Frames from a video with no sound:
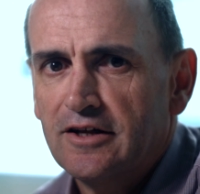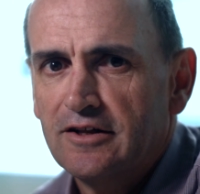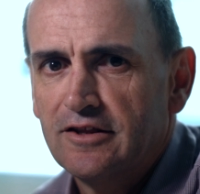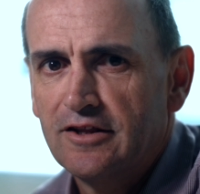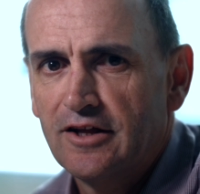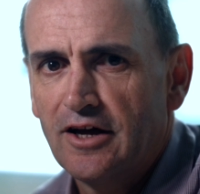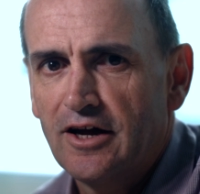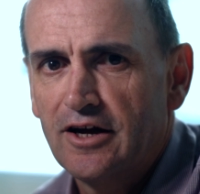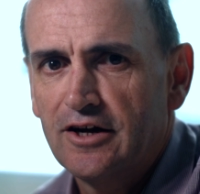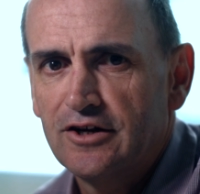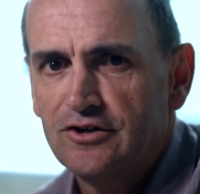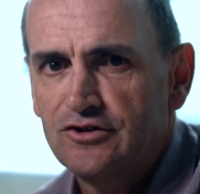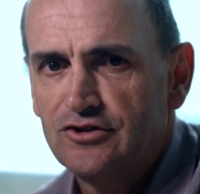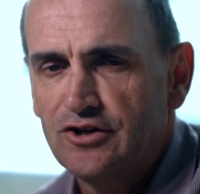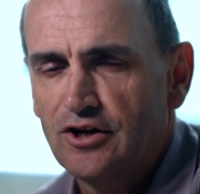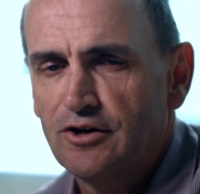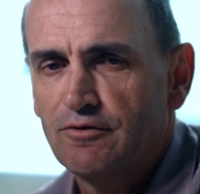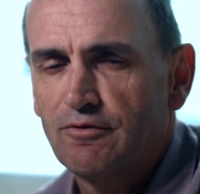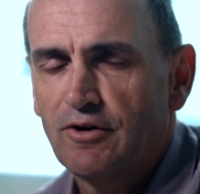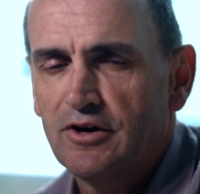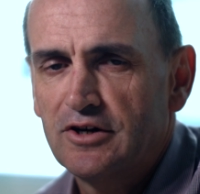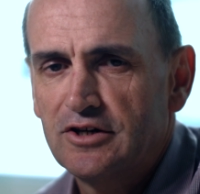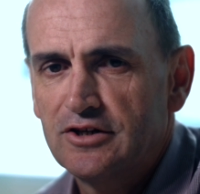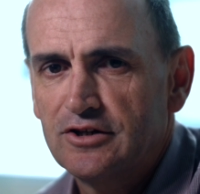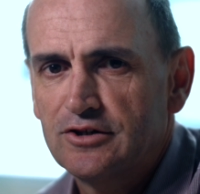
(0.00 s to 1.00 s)
They're
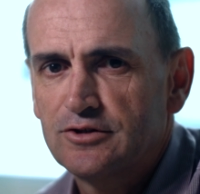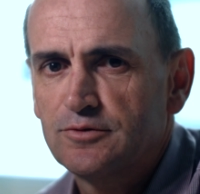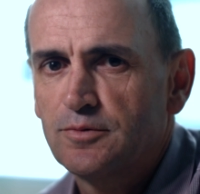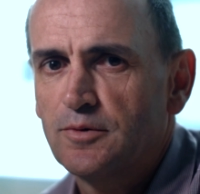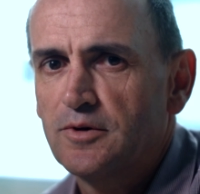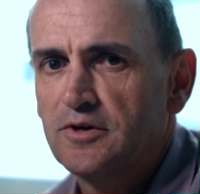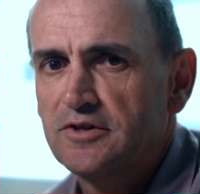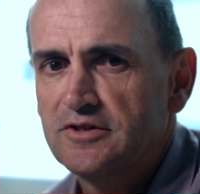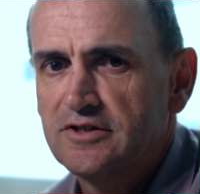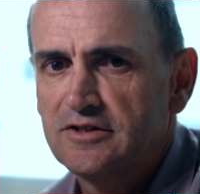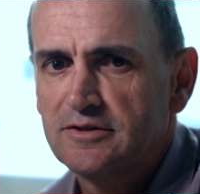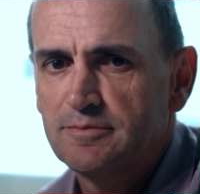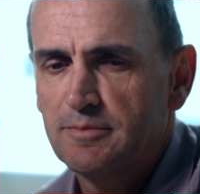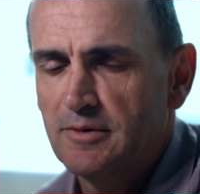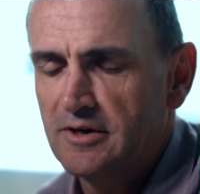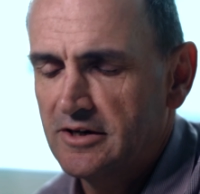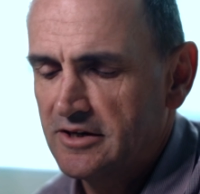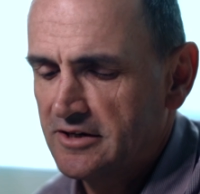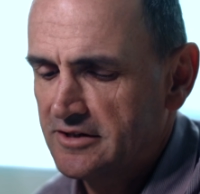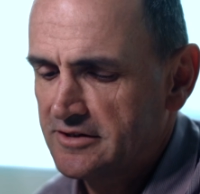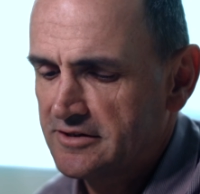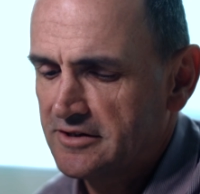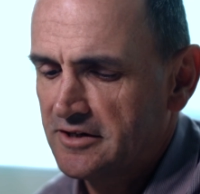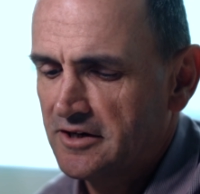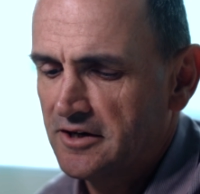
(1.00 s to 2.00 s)
generating twice as
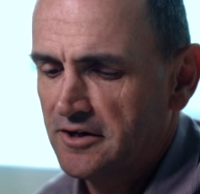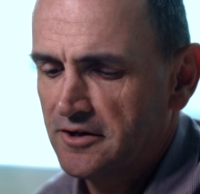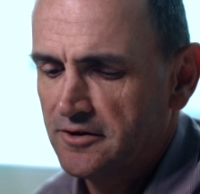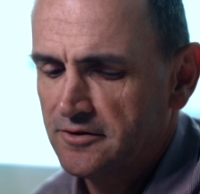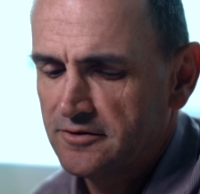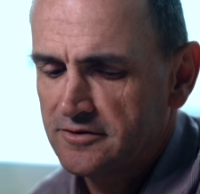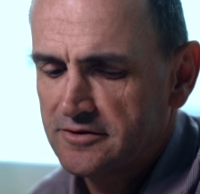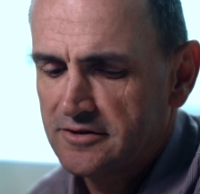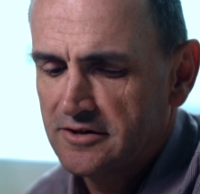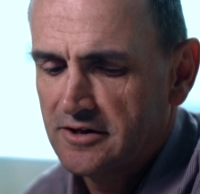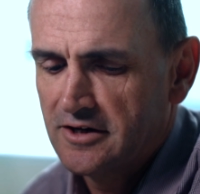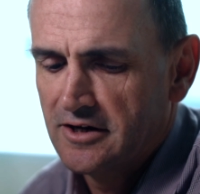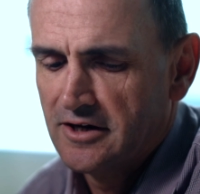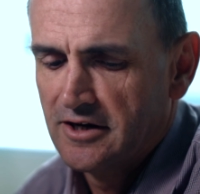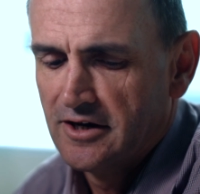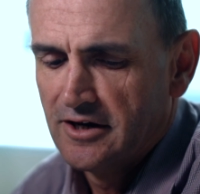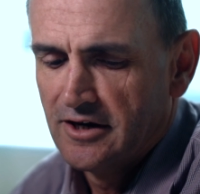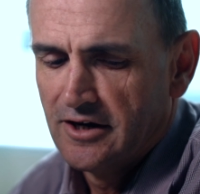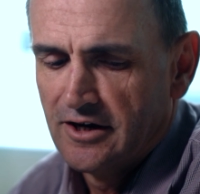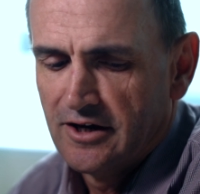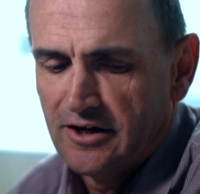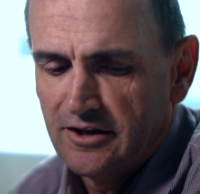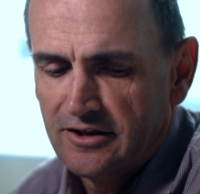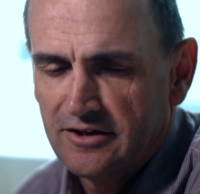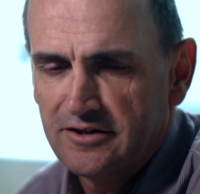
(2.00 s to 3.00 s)
many cells.
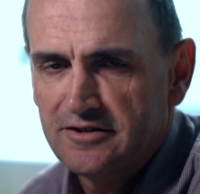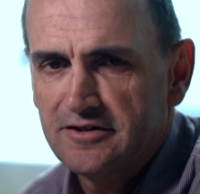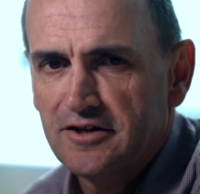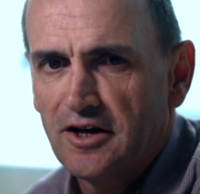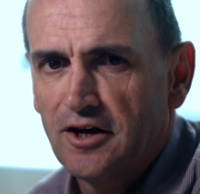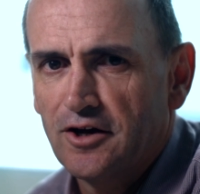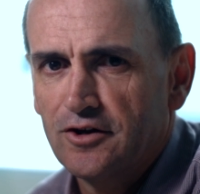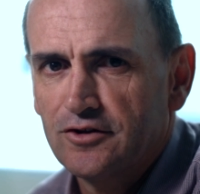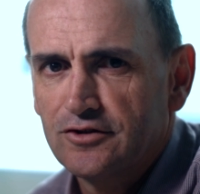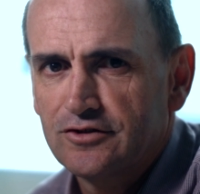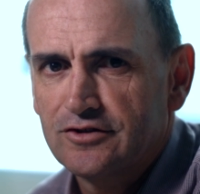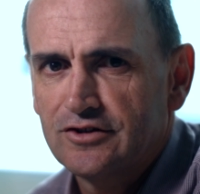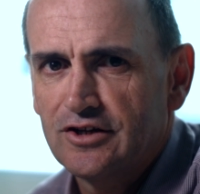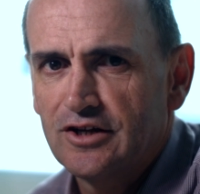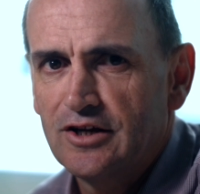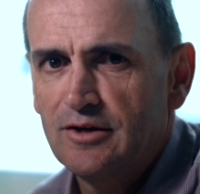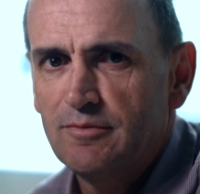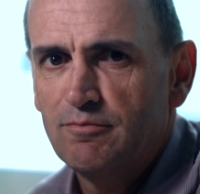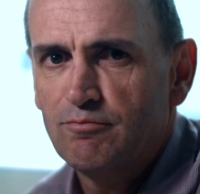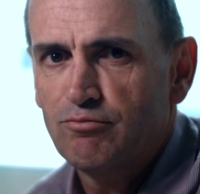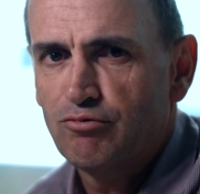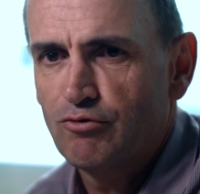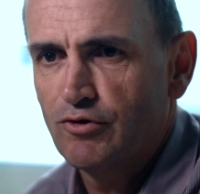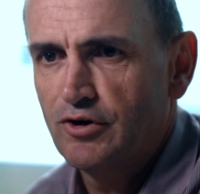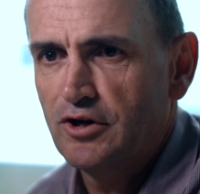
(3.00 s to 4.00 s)
The cells
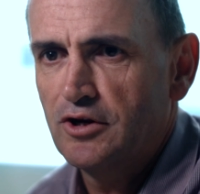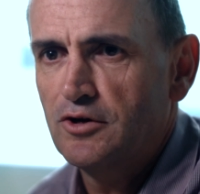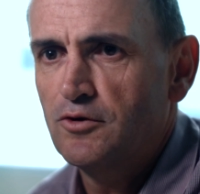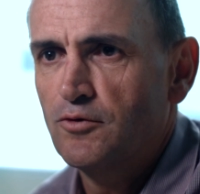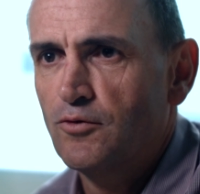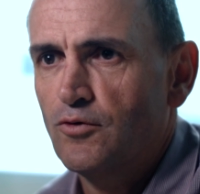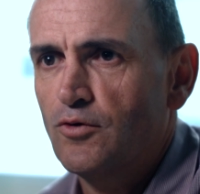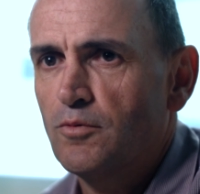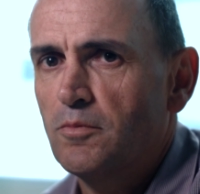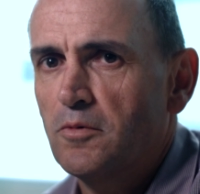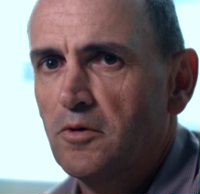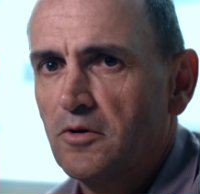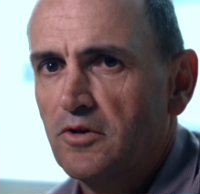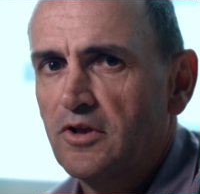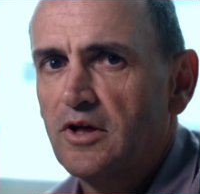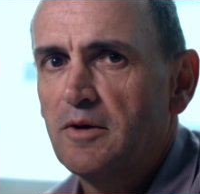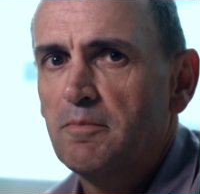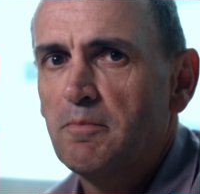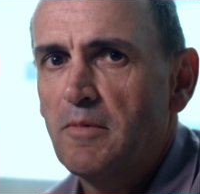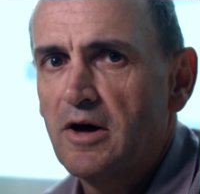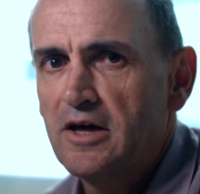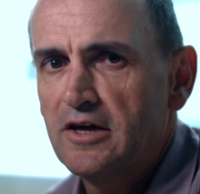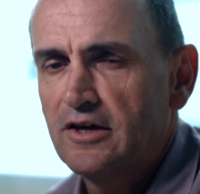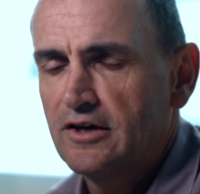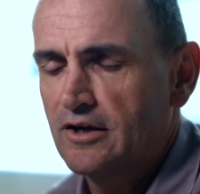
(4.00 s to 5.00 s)
seem pretty normal. They're
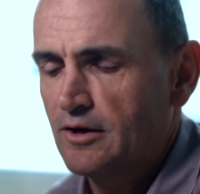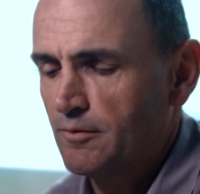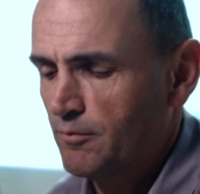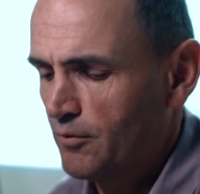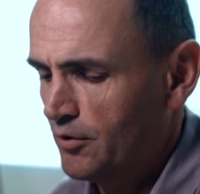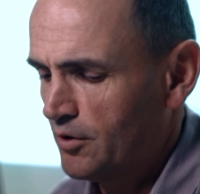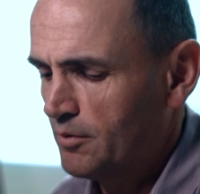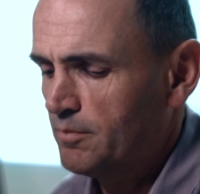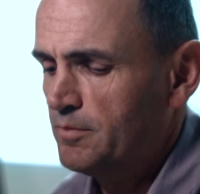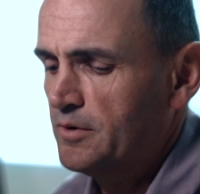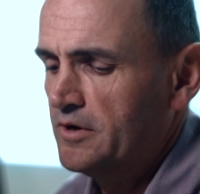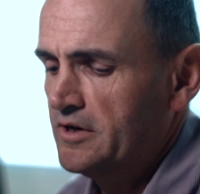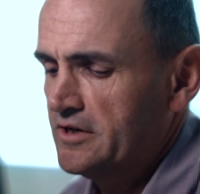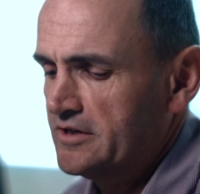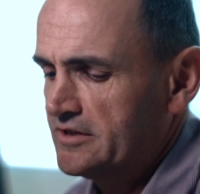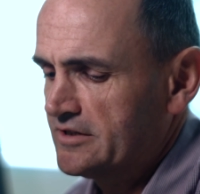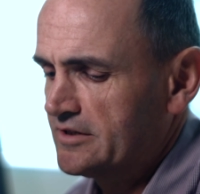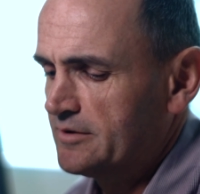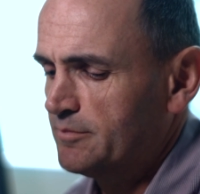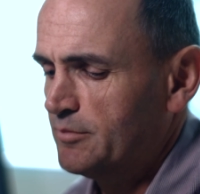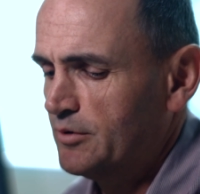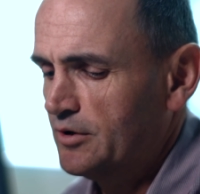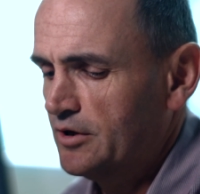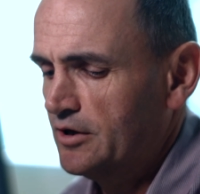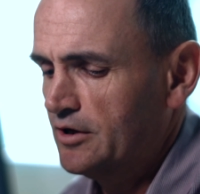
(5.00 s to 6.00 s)
making what appears
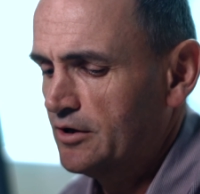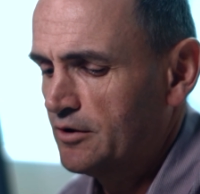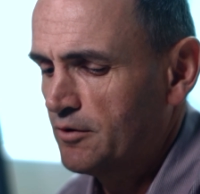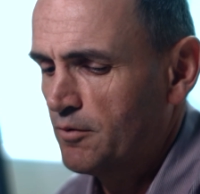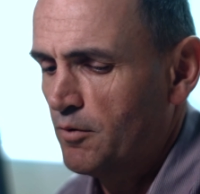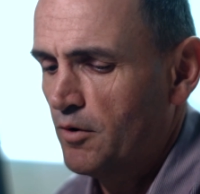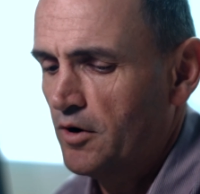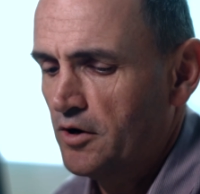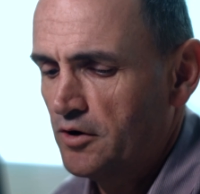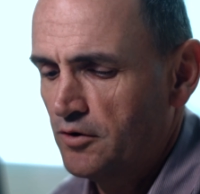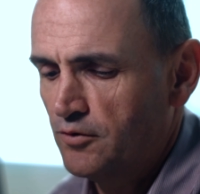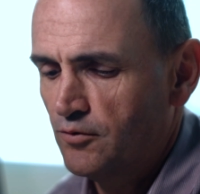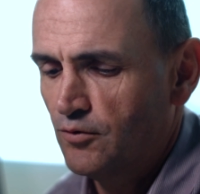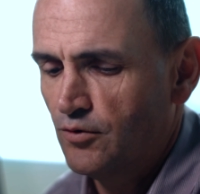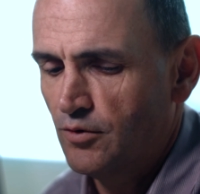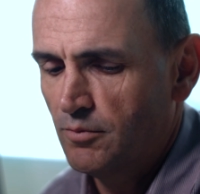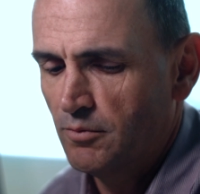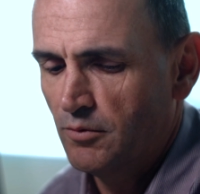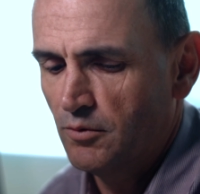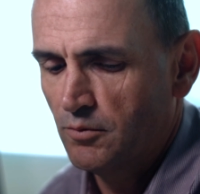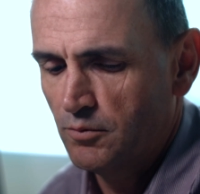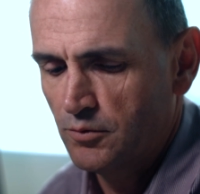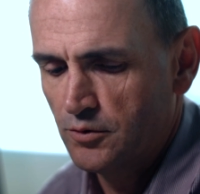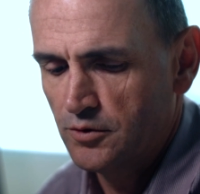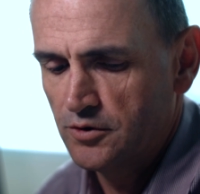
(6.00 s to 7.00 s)
to be quite
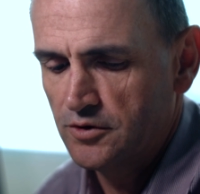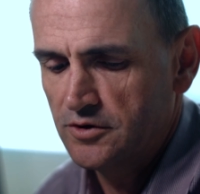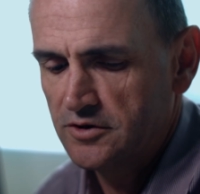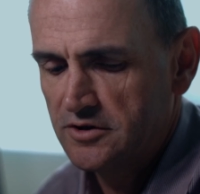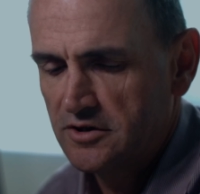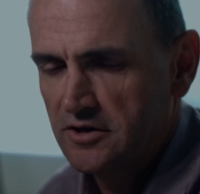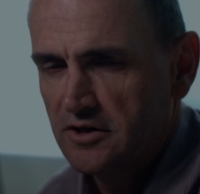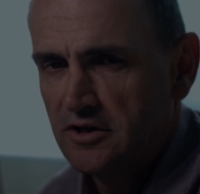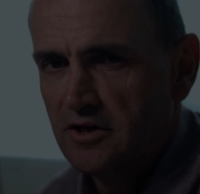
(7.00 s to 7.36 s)
normal wood.